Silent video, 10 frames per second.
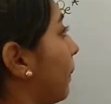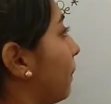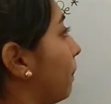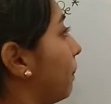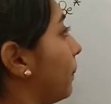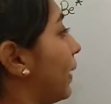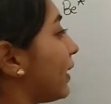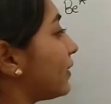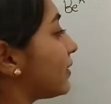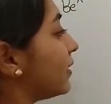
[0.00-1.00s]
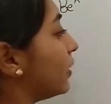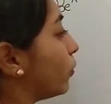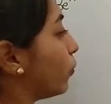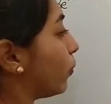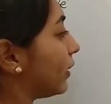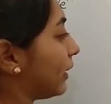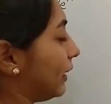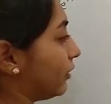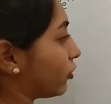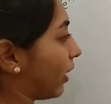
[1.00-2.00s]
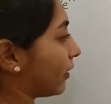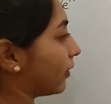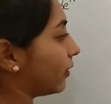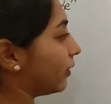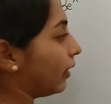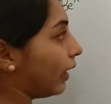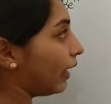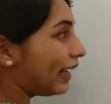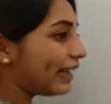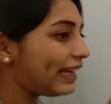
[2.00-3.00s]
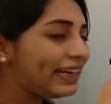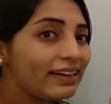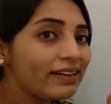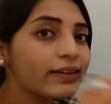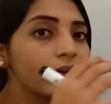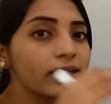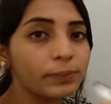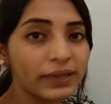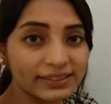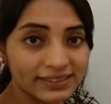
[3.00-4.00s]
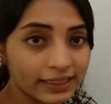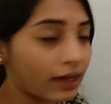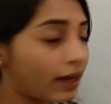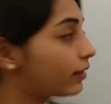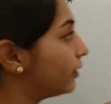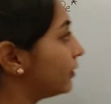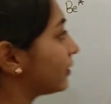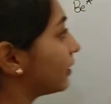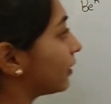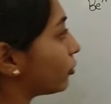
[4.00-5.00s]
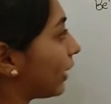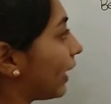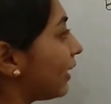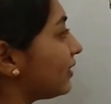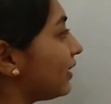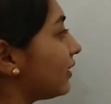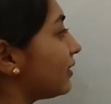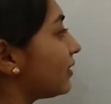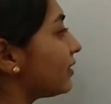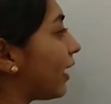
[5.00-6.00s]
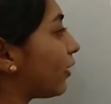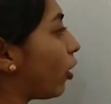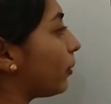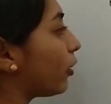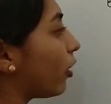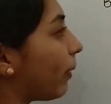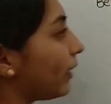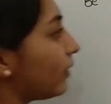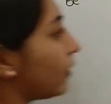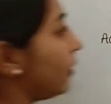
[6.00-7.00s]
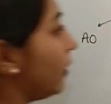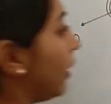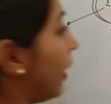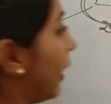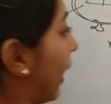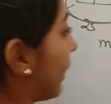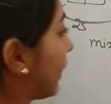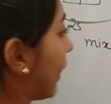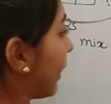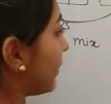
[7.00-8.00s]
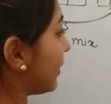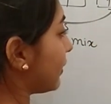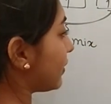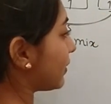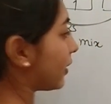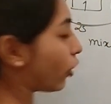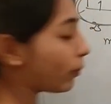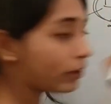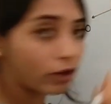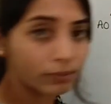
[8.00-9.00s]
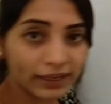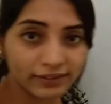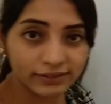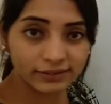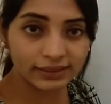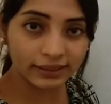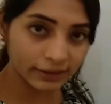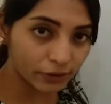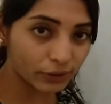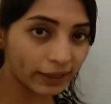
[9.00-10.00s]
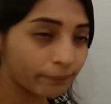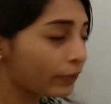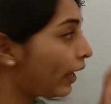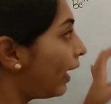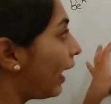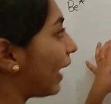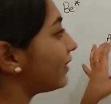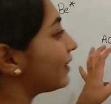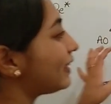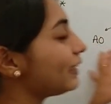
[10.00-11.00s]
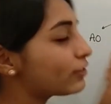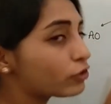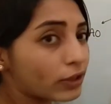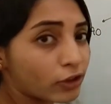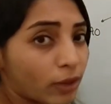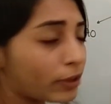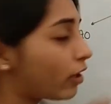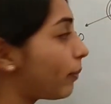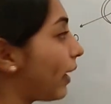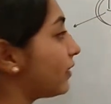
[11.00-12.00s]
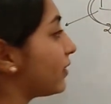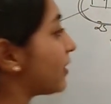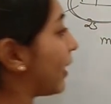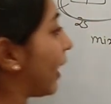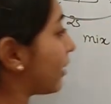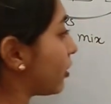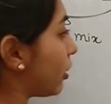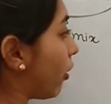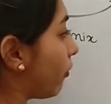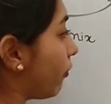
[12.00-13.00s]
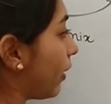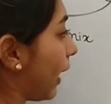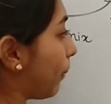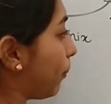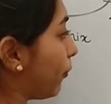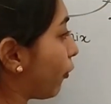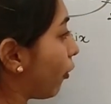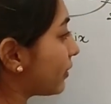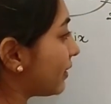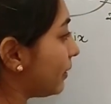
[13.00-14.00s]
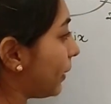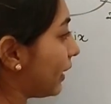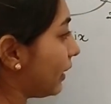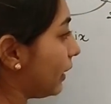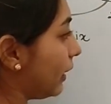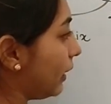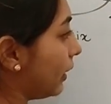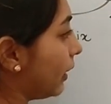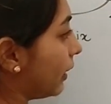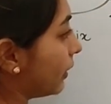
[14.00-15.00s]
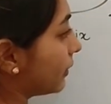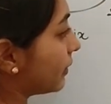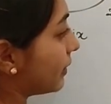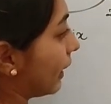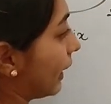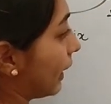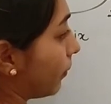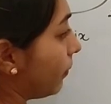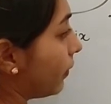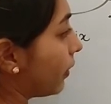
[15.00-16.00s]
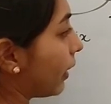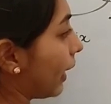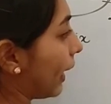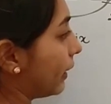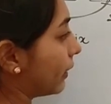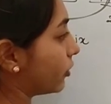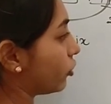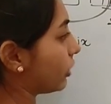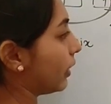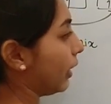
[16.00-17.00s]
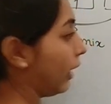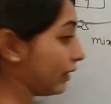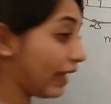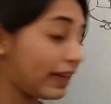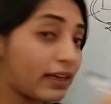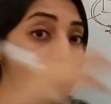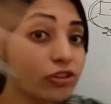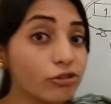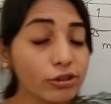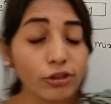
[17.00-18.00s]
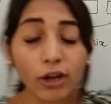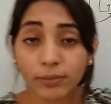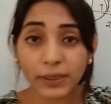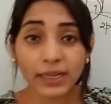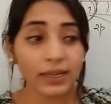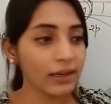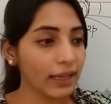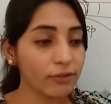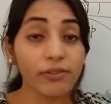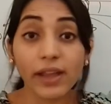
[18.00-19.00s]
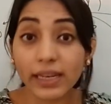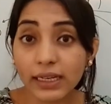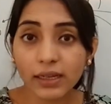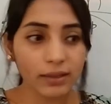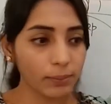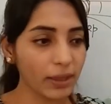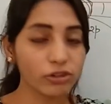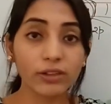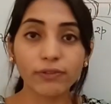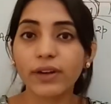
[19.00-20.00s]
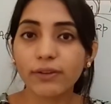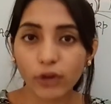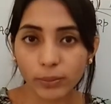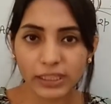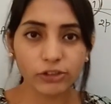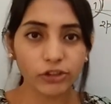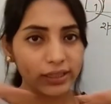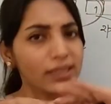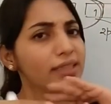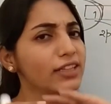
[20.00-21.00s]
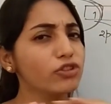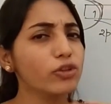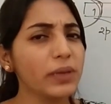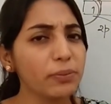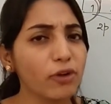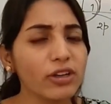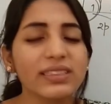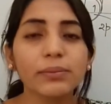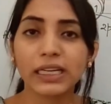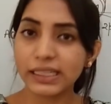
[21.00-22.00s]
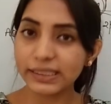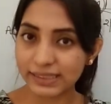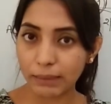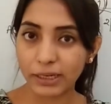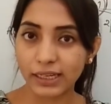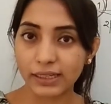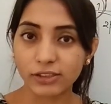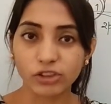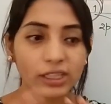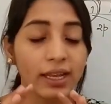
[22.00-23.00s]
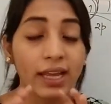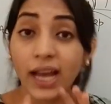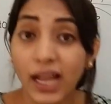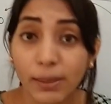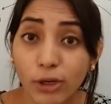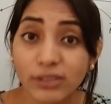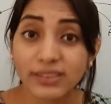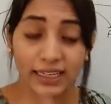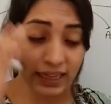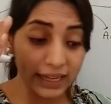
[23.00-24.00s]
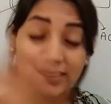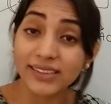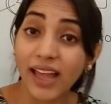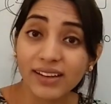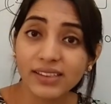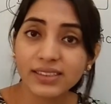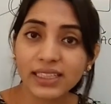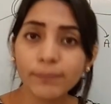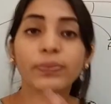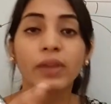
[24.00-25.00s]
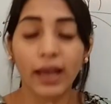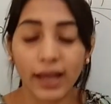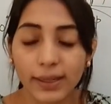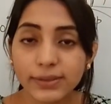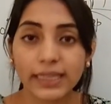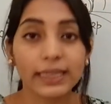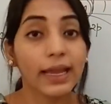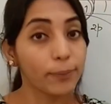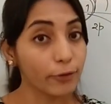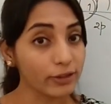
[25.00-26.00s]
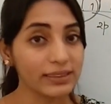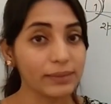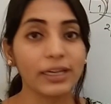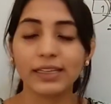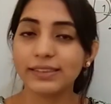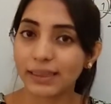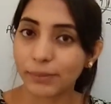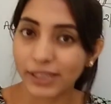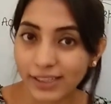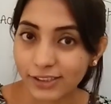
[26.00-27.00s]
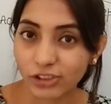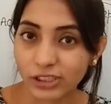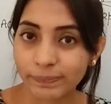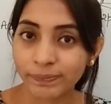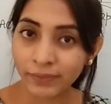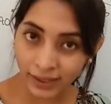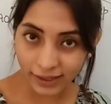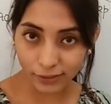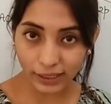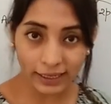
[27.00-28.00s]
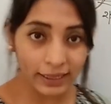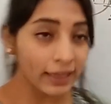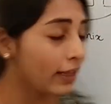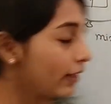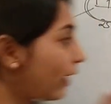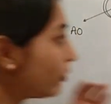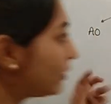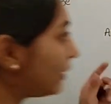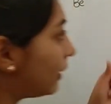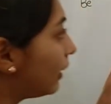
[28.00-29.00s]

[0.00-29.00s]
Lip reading: mix with each other. Intermixing occurs. So can I say this is atomic orbital and can I say this is atomic orbitals? Okay, and these two atomic orbitals are actually of approximately same energy. The energy should not be like very much different from each other. They should be approximately same in energy. I am not saying exactly same. I am saying approximately same in energy. Okay. Now see,